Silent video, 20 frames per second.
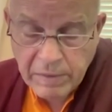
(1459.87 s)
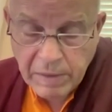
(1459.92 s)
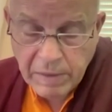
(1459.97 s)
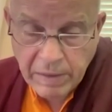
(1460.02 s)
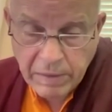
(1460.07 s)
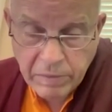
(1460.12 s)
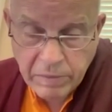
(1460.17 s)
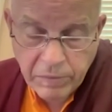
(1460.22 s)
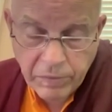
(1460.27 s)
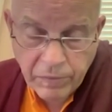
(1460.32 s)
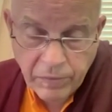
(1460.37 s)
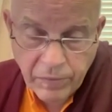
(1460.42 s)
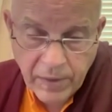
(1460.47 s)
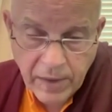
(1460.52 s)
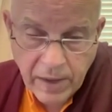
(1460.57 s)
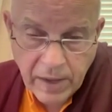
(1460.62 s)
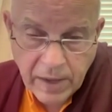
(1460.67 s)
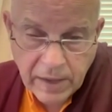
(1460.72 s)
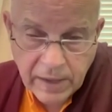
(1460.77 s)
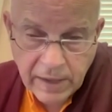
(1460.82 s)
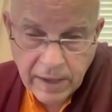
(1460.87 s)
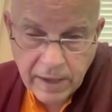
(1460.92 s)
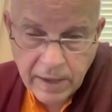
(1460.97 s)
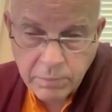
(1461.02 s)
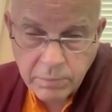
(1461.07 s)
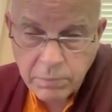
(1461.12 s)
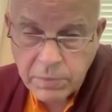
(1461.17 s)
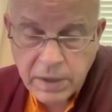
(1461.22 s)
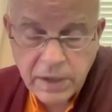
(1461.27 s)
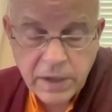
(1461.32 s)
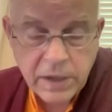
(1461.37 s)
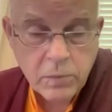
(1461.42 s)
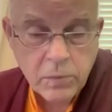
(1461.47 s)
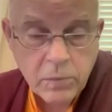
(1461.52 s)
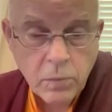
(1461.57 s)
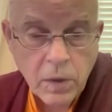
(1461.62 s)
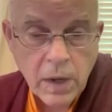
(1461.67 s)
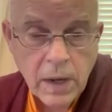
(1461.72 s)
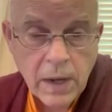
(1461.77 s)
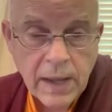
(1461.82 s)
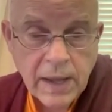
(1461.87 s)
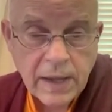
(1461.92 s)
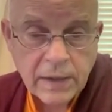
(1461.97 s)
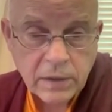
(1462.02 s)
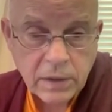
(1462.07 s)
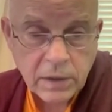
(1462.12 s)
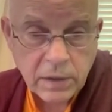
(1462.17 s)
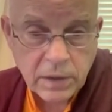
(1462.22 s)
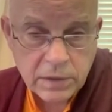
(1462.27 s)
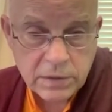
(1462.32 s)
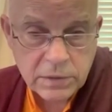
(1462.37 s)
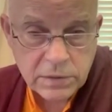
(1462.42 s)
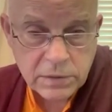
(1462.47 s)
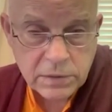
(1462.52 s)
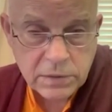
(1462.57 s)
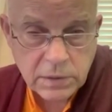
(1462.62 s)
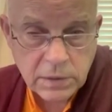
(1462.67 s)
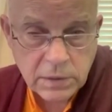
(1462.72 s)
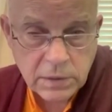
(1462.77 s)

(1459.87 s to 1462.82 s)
uh, they can be relentless.